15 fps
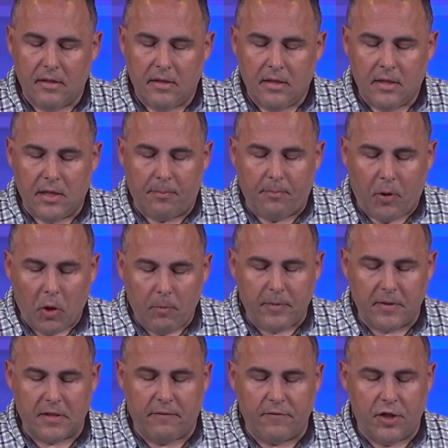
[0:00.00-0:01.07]
the purpose
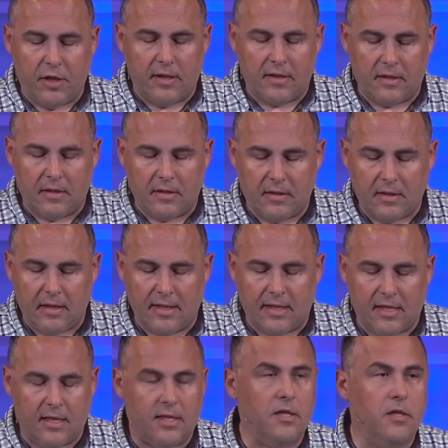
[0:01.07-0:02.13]
of Genesis is to
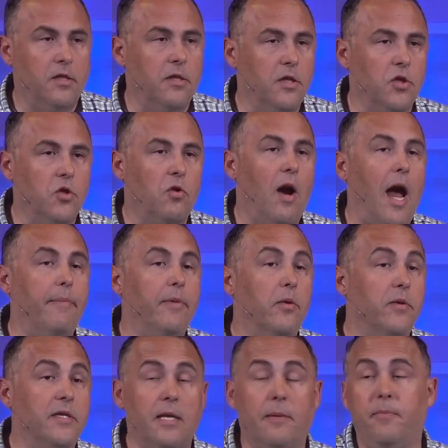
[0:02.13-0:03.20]
describe the
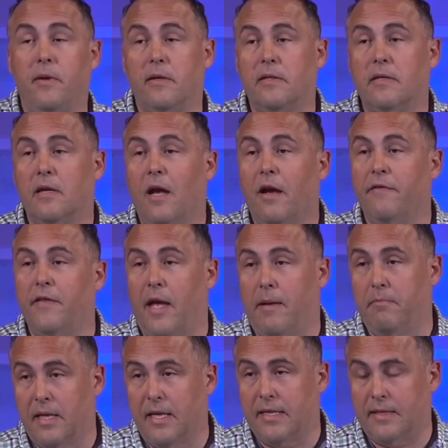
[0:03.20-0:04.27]
recipients of that
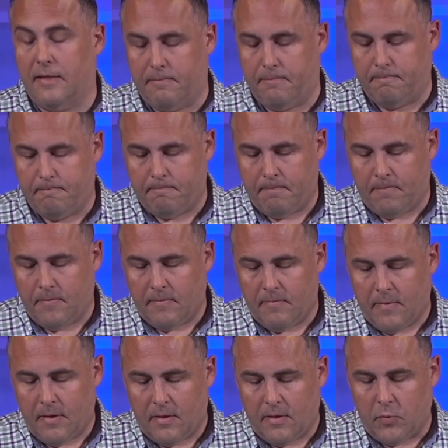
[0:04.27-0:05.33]
blessing.
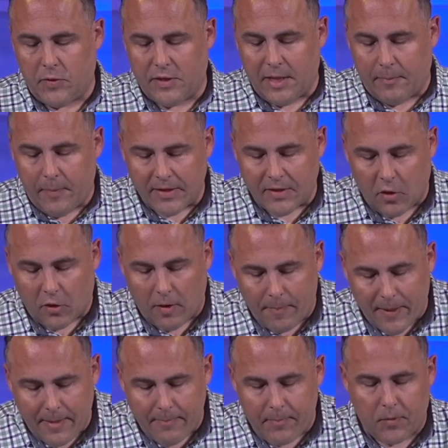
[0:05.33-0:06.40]
The recipients are a
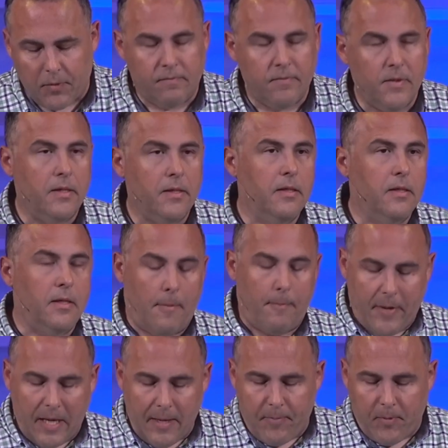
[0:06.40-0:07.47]
people
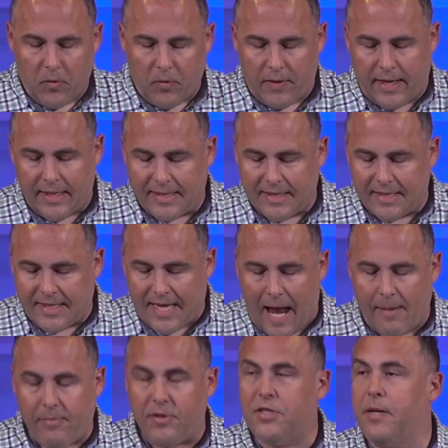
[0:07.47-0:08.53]
people that is
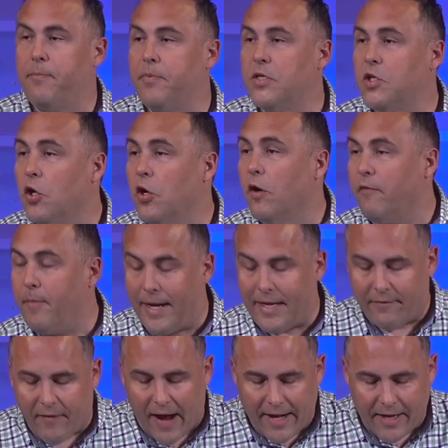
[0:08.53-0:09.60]
established and preserved by
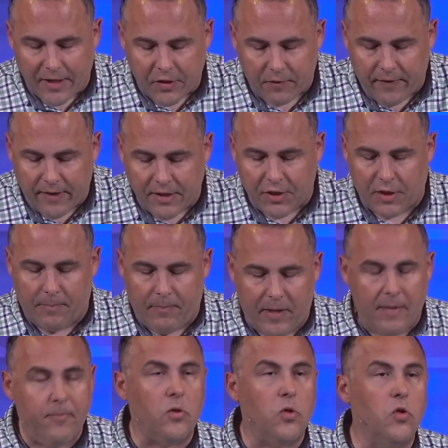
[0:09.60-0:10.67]
divine intervention, a
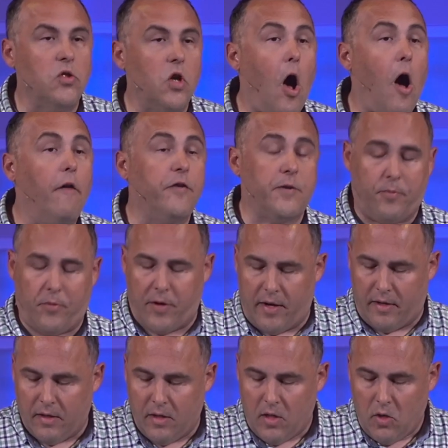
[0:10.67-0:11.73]
people whose offspring
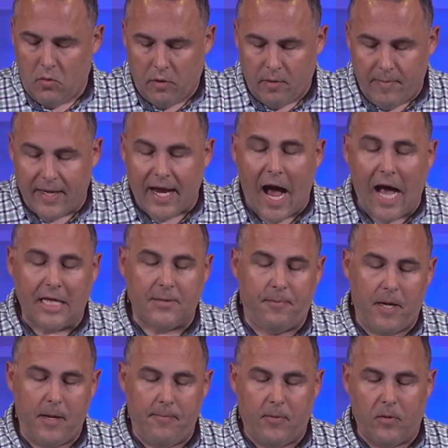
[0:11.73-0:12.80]
would be God's
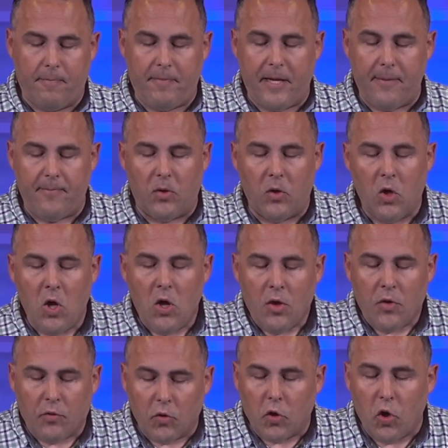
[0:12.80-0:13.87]
people, a people
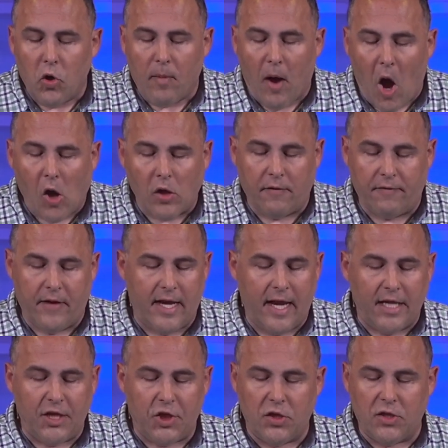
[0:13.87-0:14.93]
through whom all of the
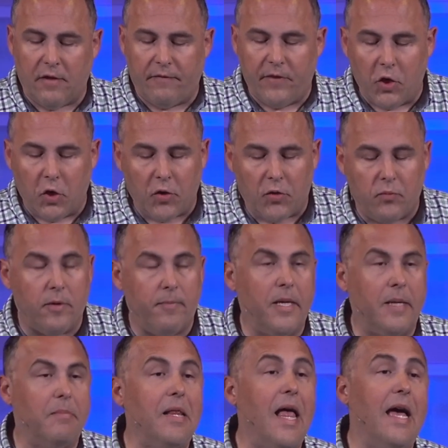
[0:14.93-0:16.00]
nations of the earth would be
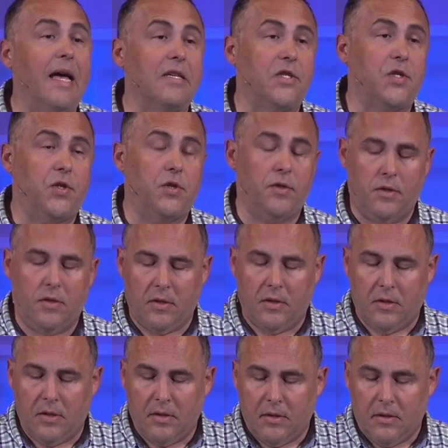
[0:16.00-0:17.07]
blessed.
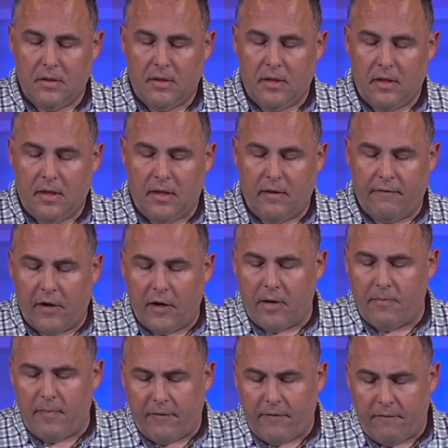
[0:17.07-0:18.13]
And the very
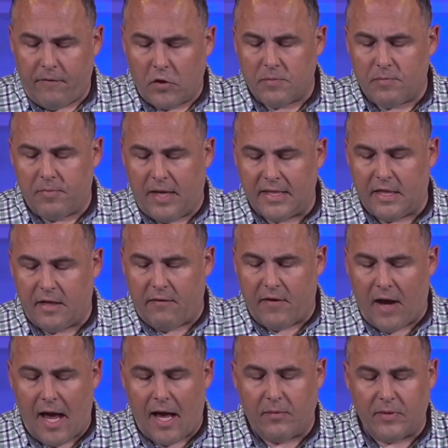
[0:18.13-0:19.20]
first blessing of
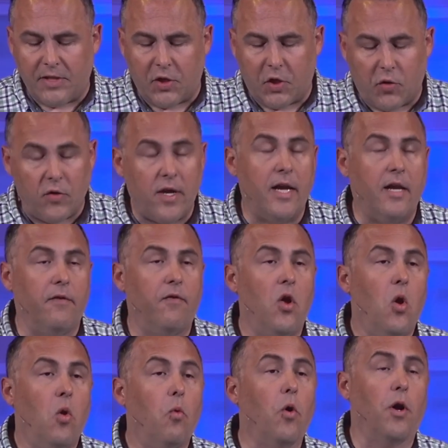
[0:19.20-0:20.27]
God was the creative
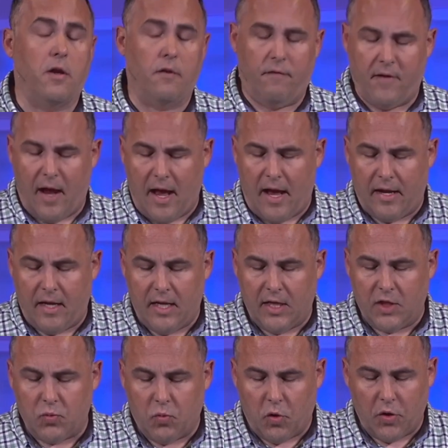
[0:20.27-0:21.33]
work of God, his
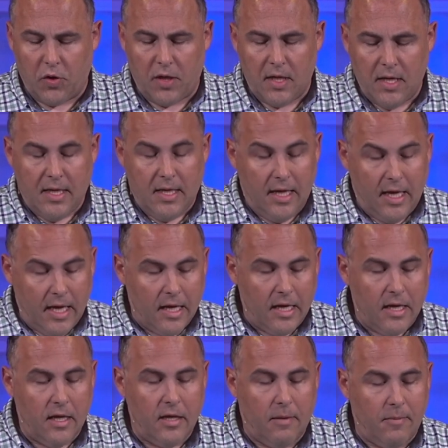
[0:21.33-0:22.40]
work in
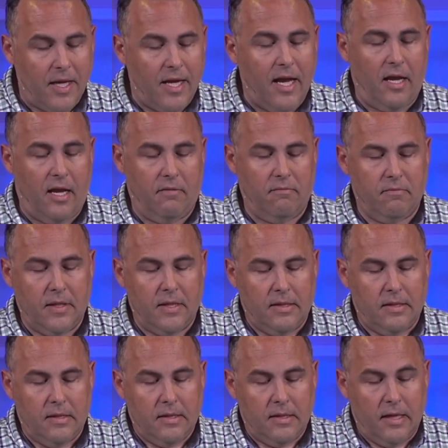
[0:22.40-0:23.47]
the beginning.
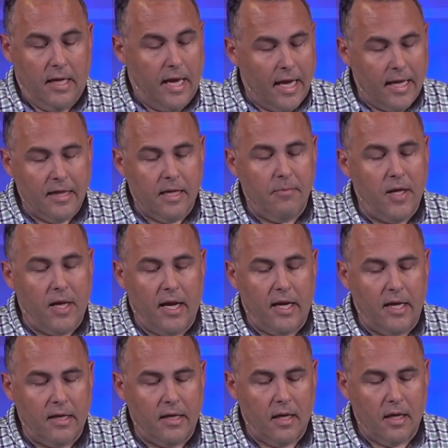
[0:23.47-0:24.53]
In the
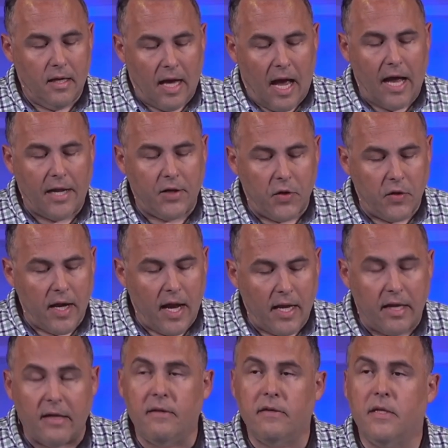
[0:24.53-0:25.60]
beginning, God created
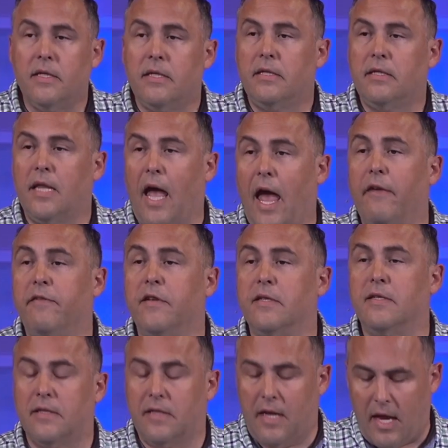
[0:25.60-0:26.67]
the
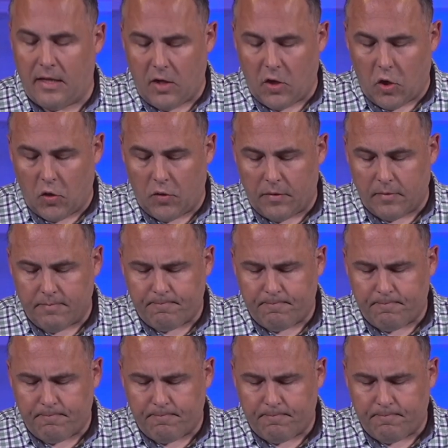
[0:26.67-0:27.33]
heavens and the earth.